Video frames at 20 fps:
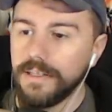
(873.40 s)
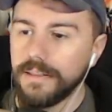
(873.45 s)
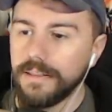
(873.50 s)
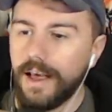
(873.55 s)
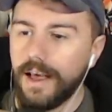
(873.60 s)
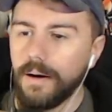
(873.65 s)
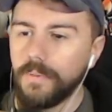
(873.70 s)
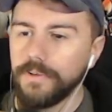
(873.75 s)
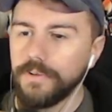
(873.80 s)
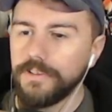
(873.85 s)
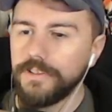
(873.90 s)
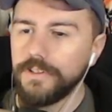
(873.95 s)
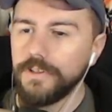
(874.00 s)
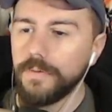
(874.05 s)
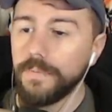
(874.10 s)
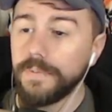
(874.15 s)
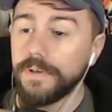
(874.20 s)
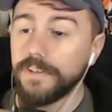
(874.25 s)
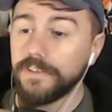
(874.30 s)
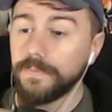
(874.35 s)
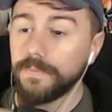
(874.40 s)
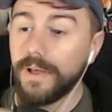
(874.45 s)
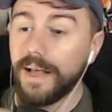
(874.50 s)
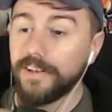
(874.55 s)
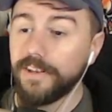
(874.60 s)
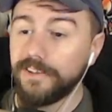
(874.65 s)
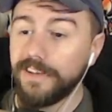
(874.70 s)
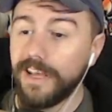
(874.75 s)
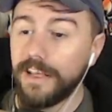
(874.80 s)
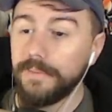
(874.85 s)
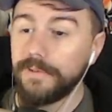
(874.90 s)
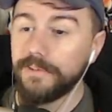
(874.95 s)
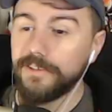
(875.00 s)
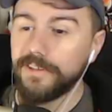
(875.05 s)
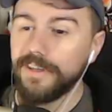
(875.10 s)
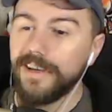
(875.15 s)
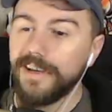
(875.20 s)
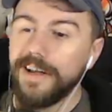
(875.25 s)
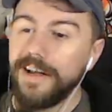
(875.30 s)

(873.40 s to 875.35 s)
and that one too, a bit of splash damage.